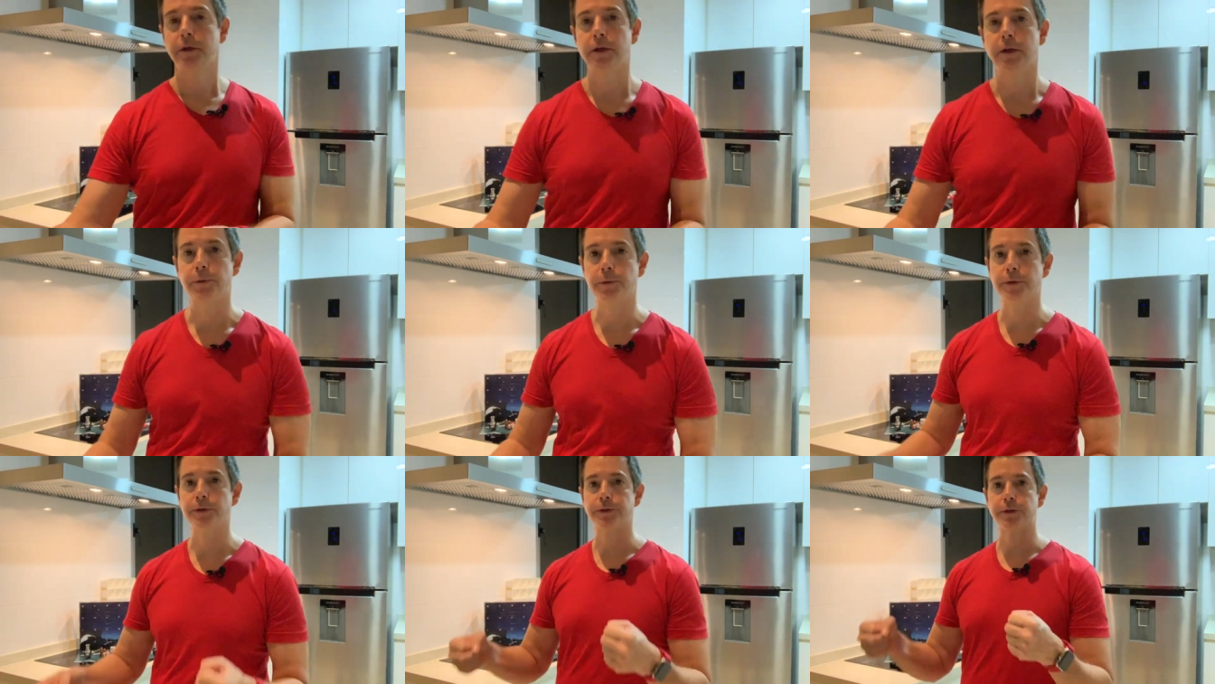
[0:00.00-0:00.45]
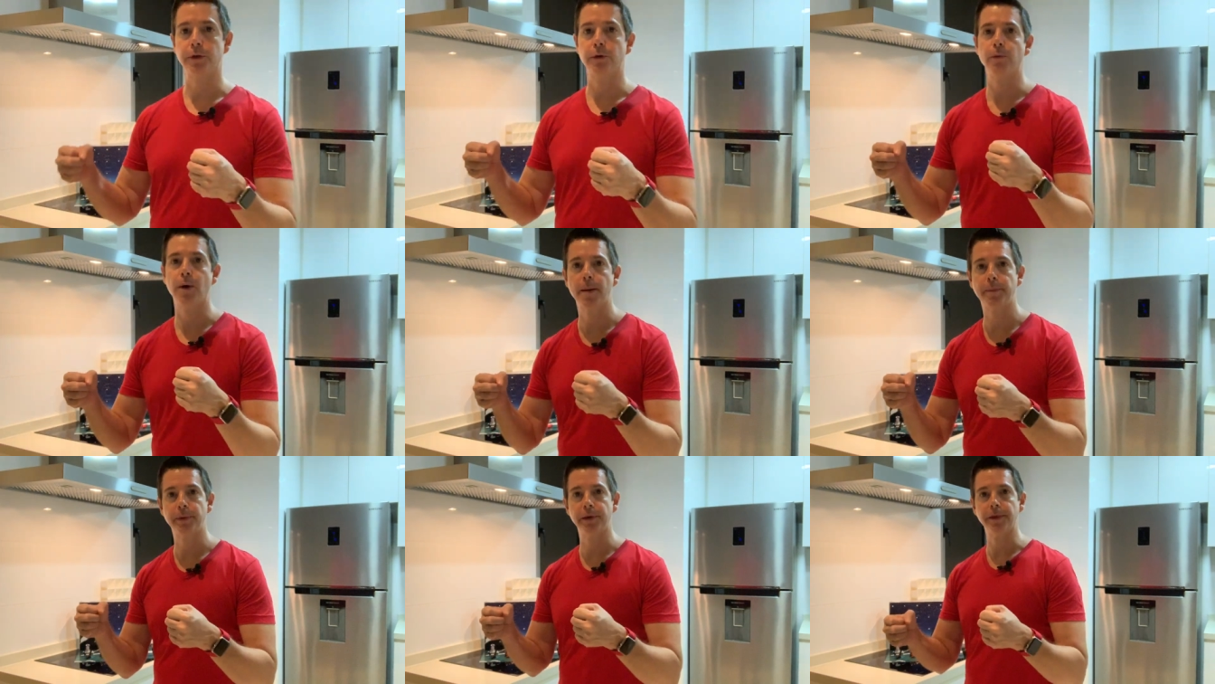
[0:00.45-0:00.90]
It was the
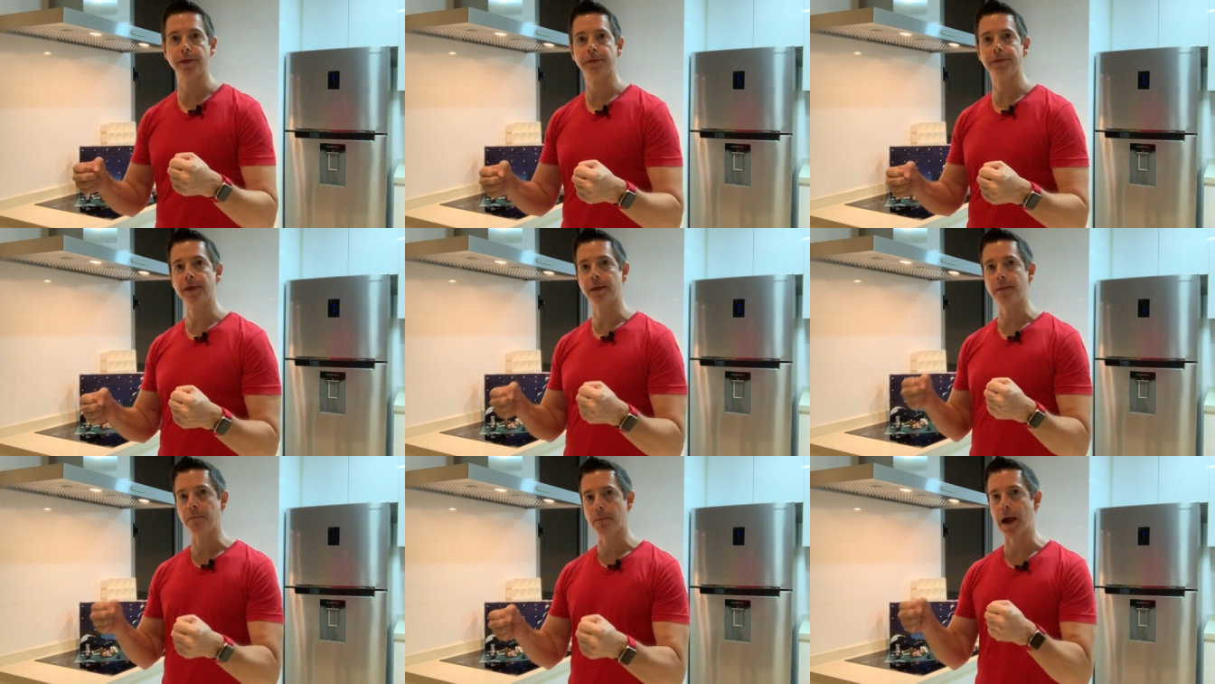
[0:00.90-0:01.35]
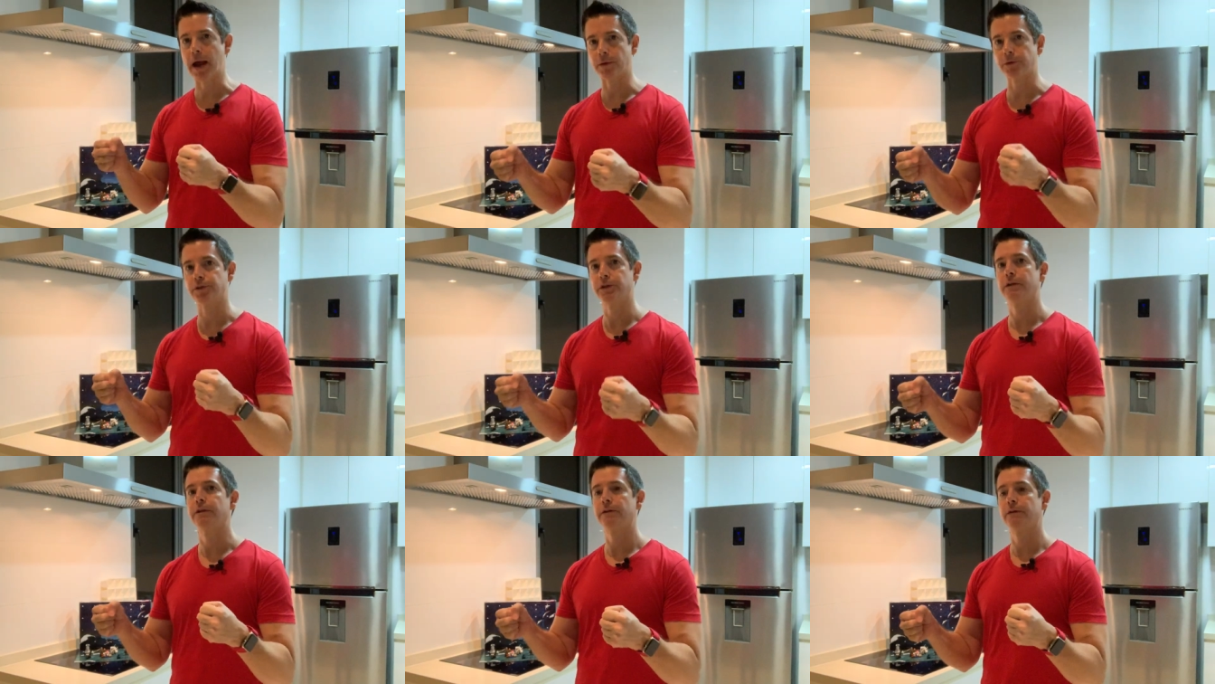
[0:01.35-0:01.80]
weapon that they
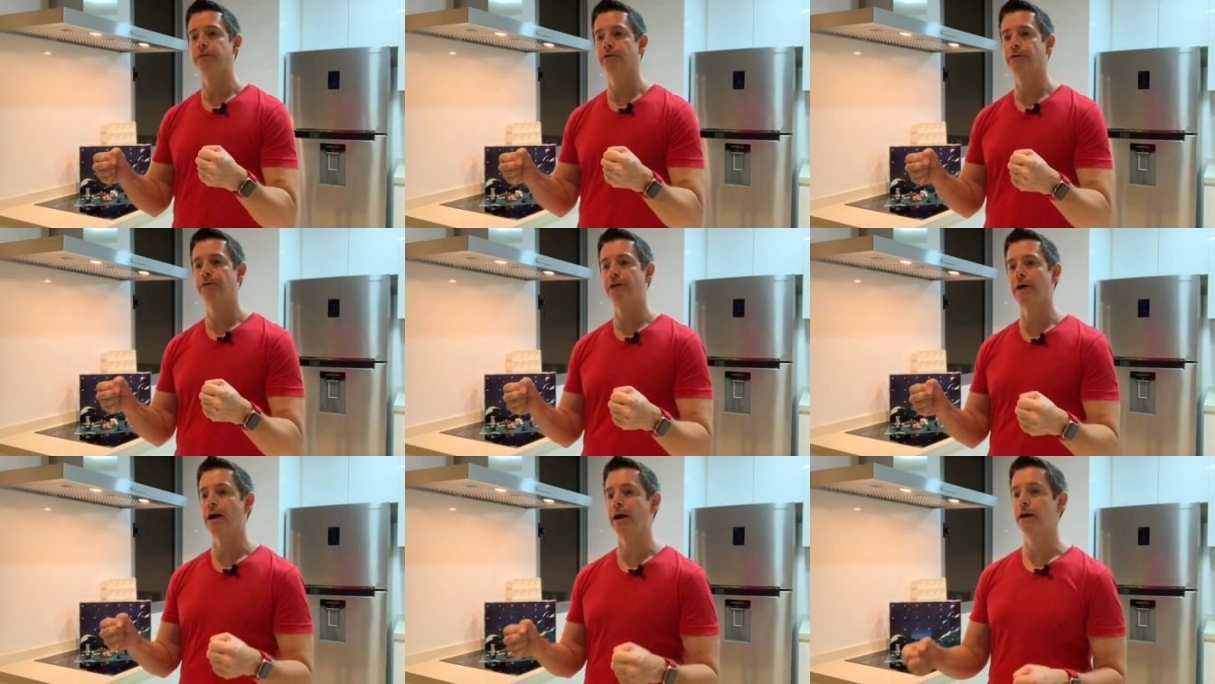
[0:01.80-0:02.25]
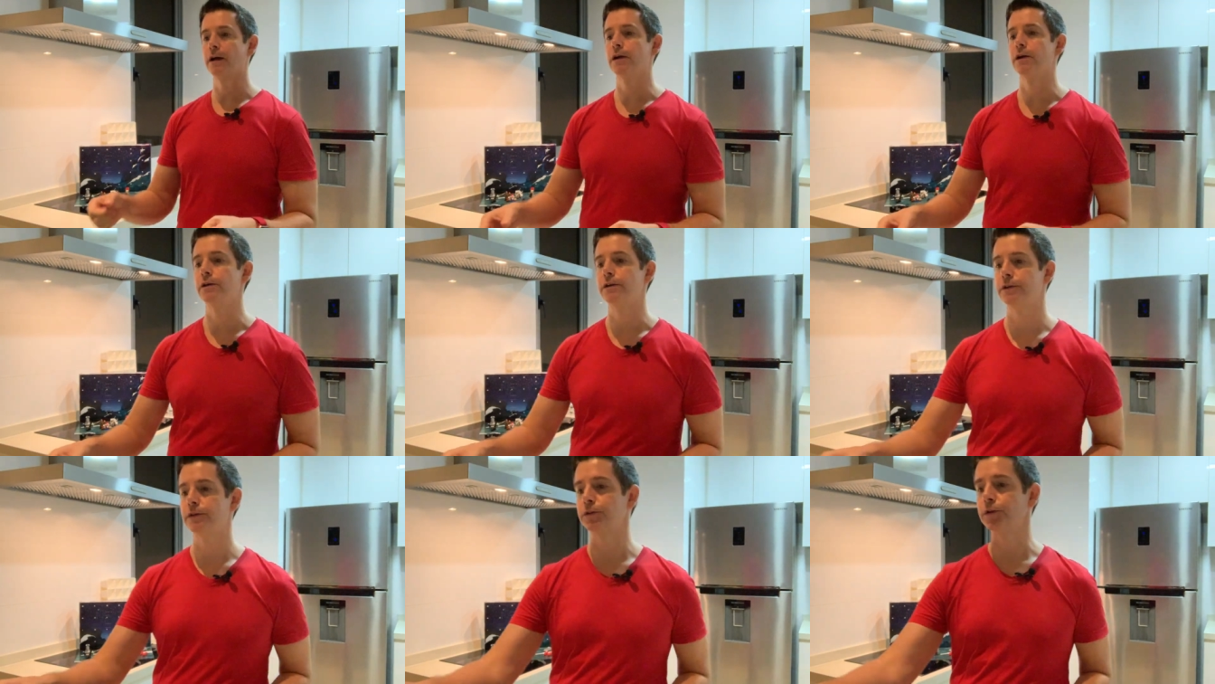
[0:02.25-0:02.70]
mounted and
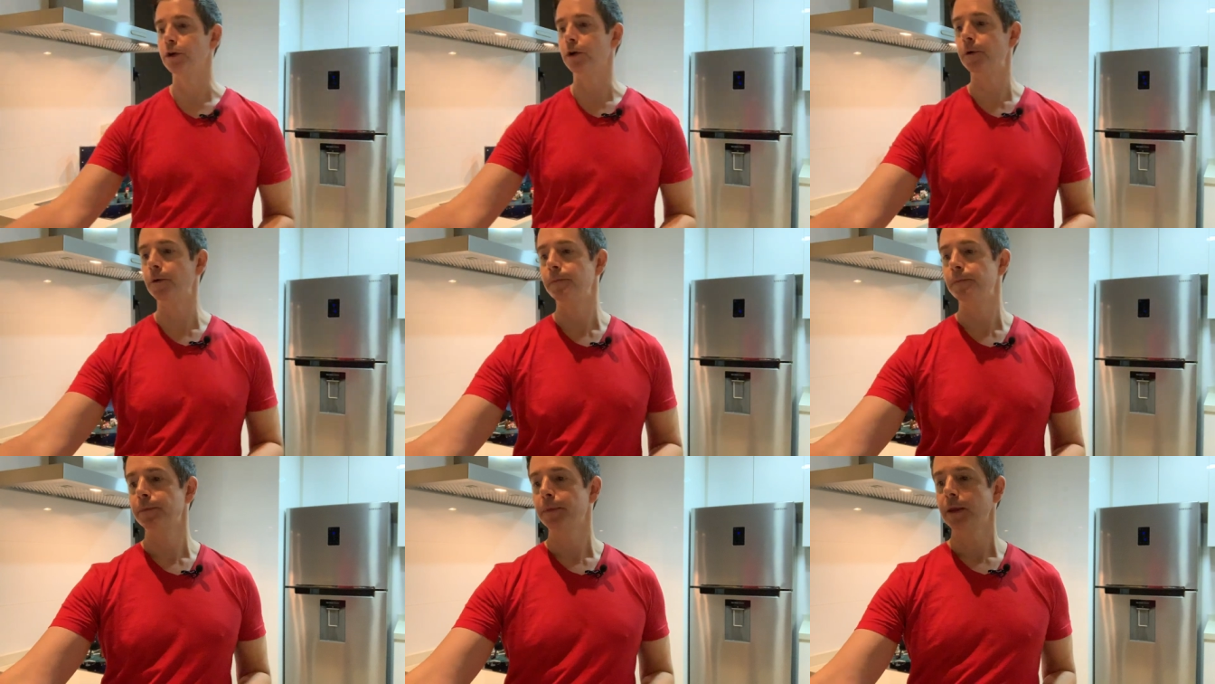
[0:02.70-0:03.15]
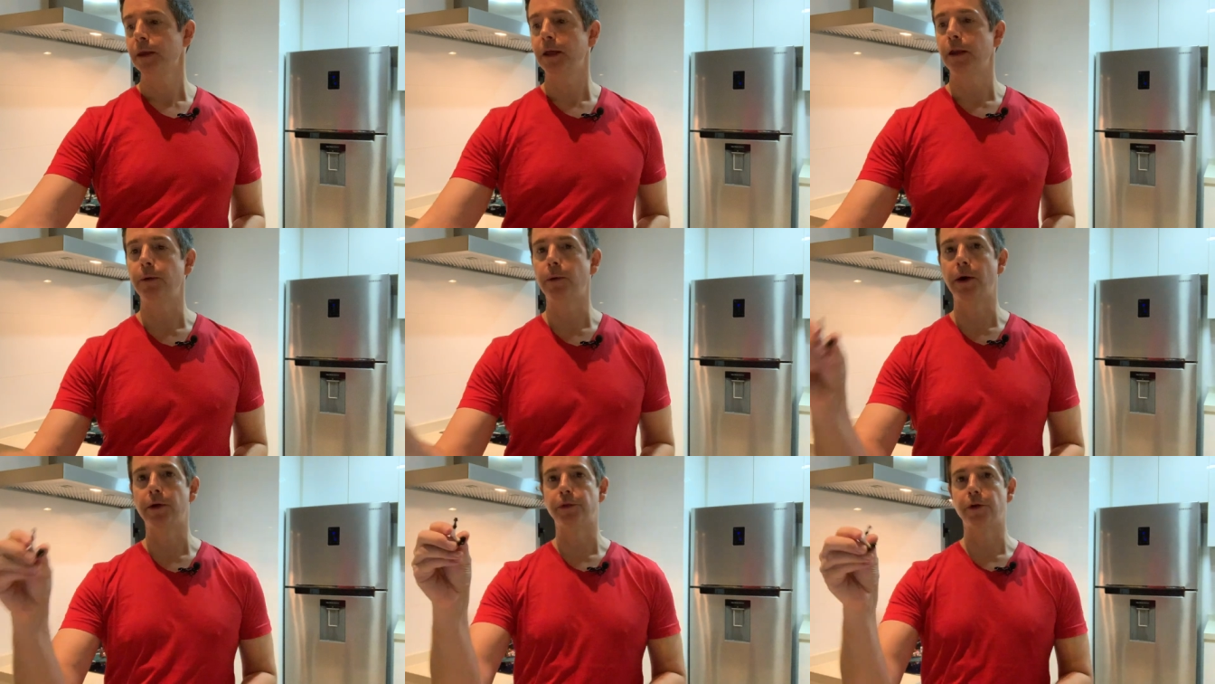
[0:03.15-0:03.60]
fired. So,
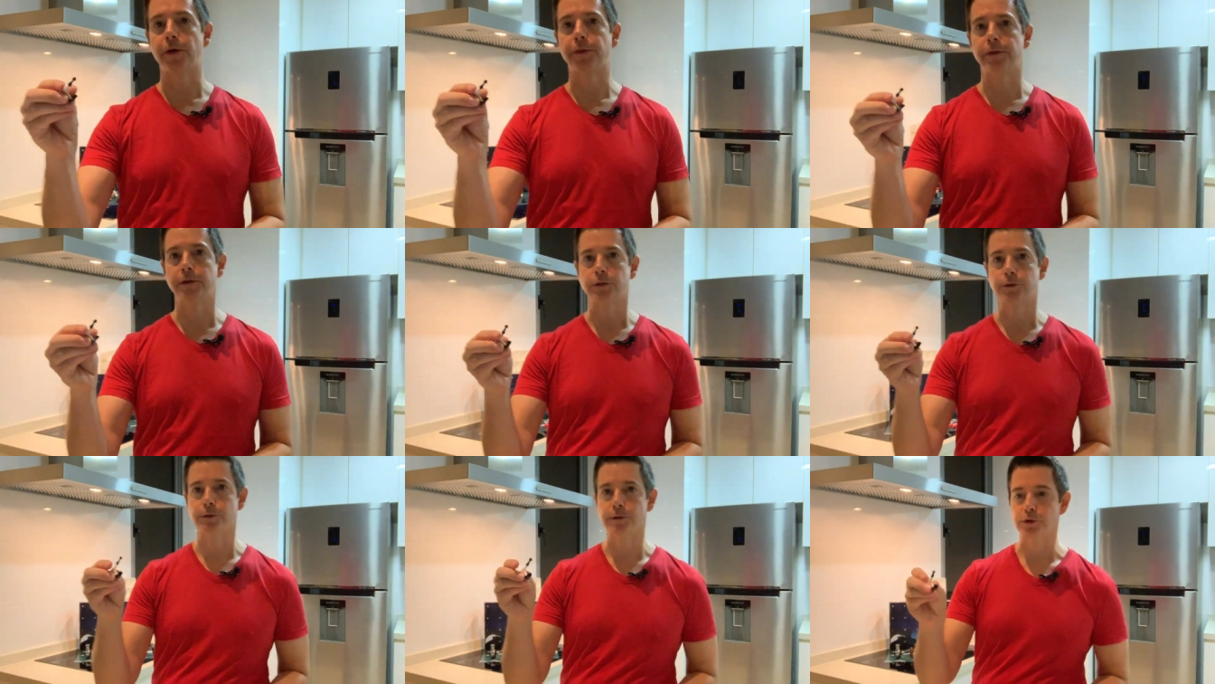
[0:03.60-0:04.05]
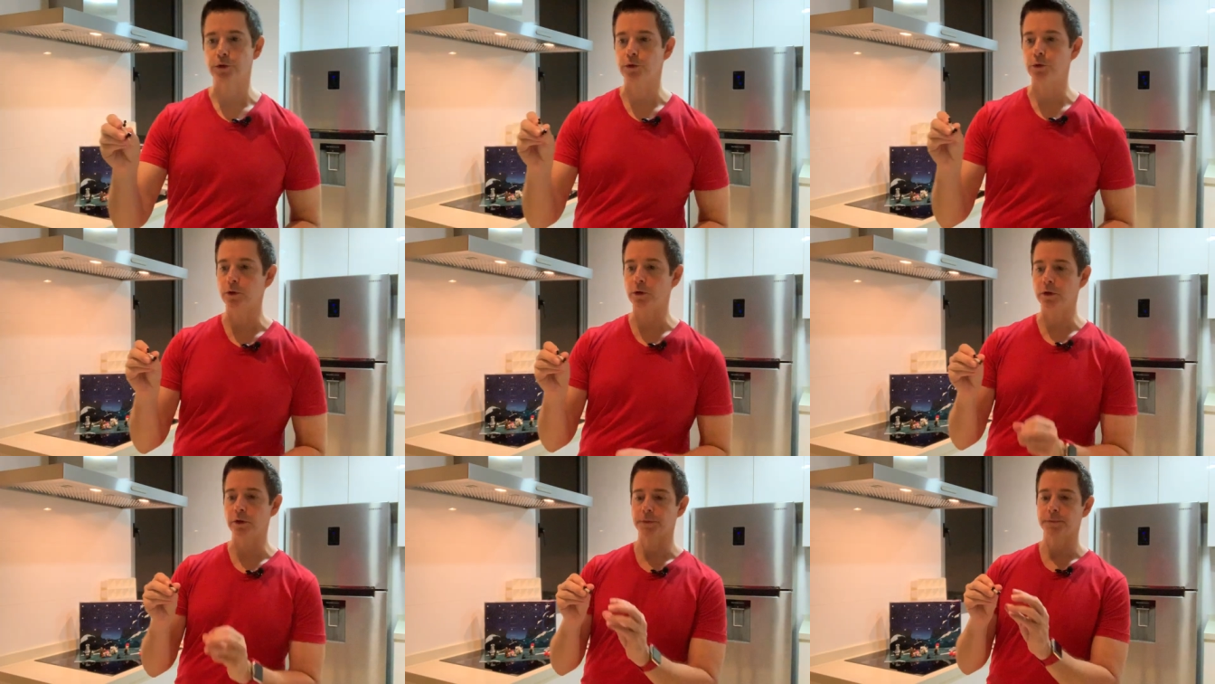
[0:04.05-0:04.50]
anyway, I thought this was
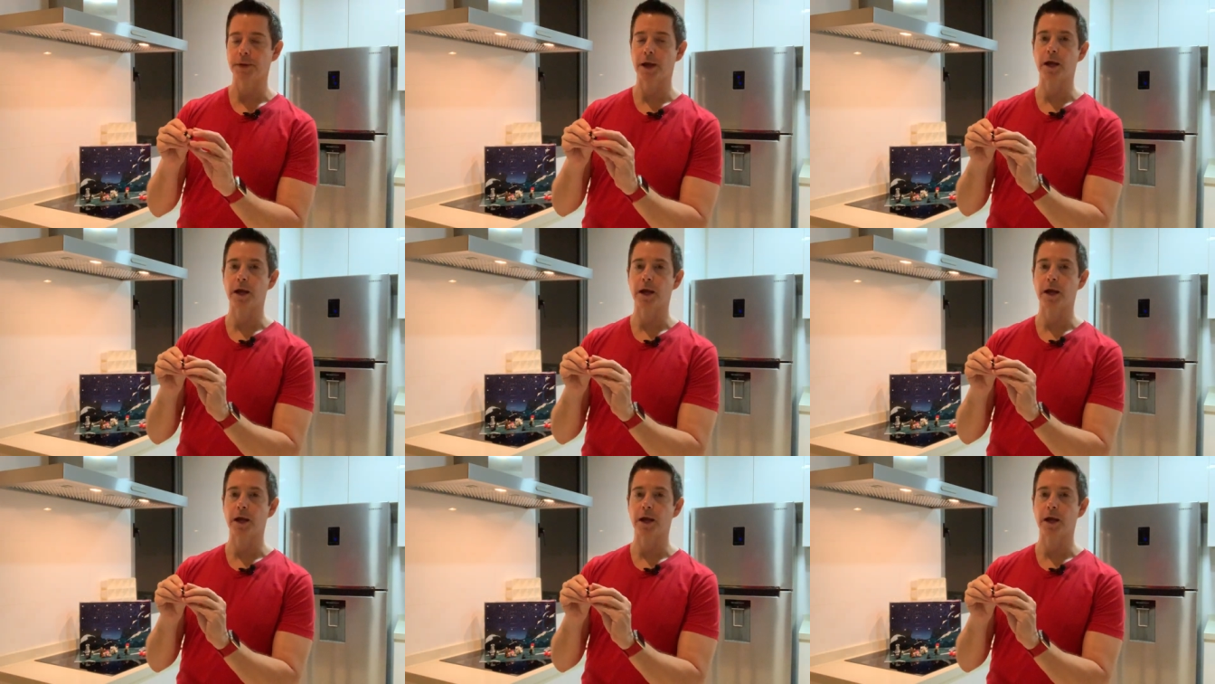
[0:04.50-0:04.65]
cool.